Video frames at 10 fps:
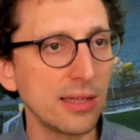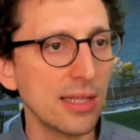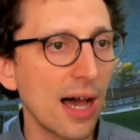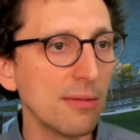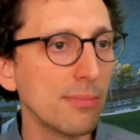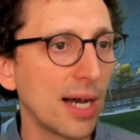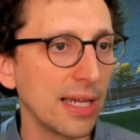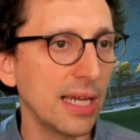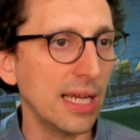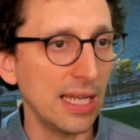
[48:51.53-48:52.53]
done by
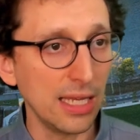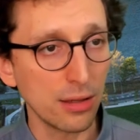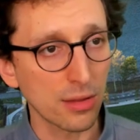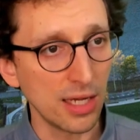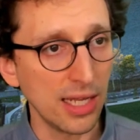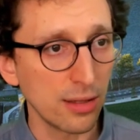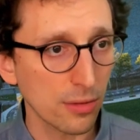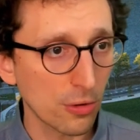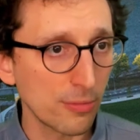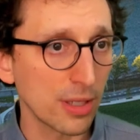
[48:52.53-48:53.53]
Elaine
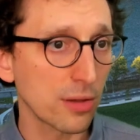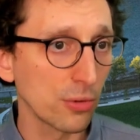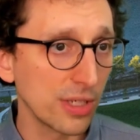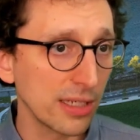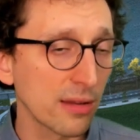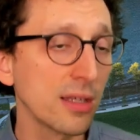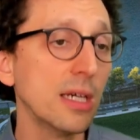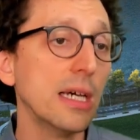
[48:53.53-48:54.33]
Sor, my student,